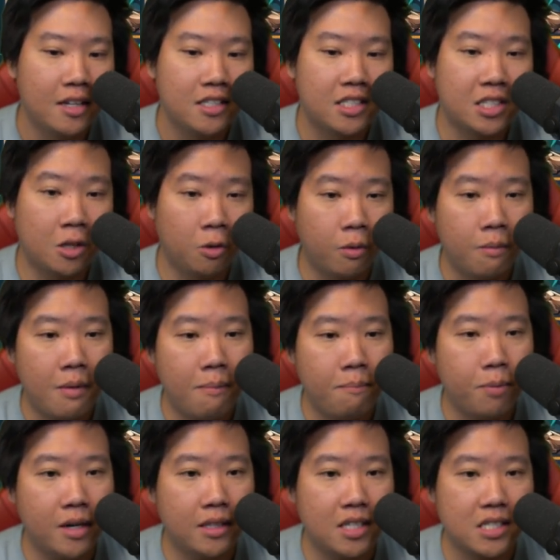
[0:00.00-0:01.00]
So
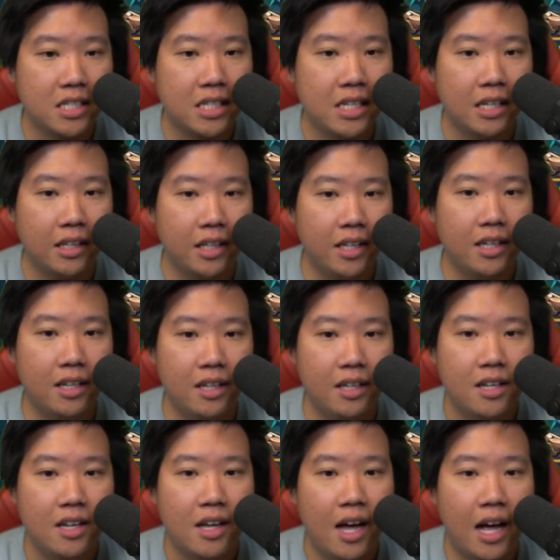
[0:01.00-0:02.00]
remember this healing.
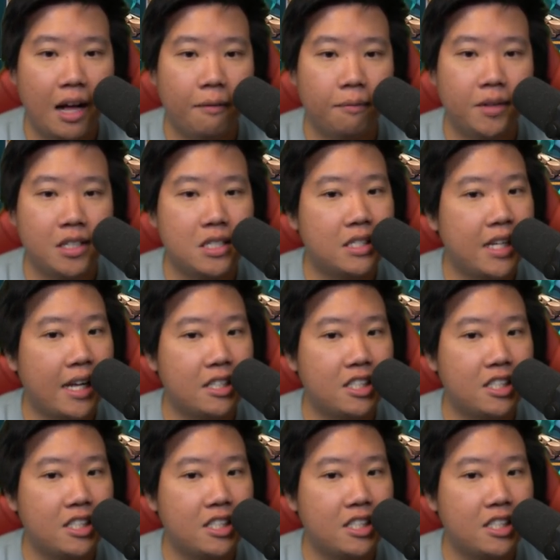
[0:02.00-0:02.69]
This is a